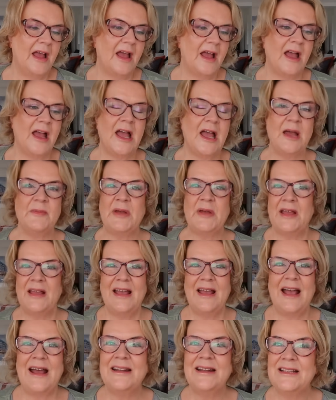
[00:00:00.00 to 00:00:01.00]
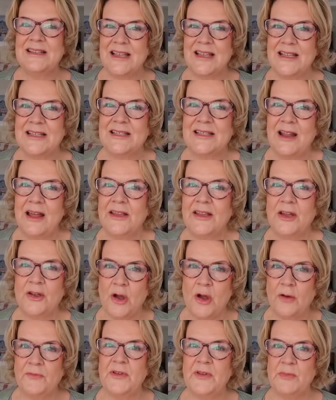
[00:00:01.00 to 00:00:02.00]
And it's like a
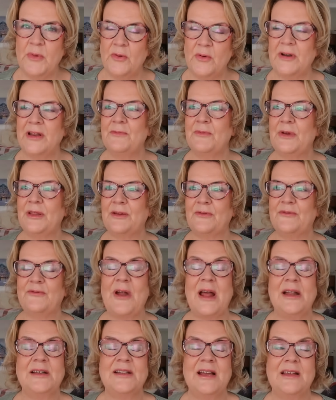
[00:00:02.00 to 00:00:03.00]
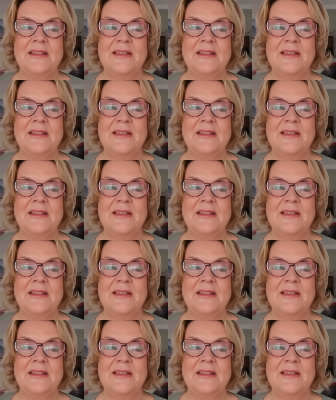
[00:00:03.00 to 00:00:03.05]
coffee morning with a friend.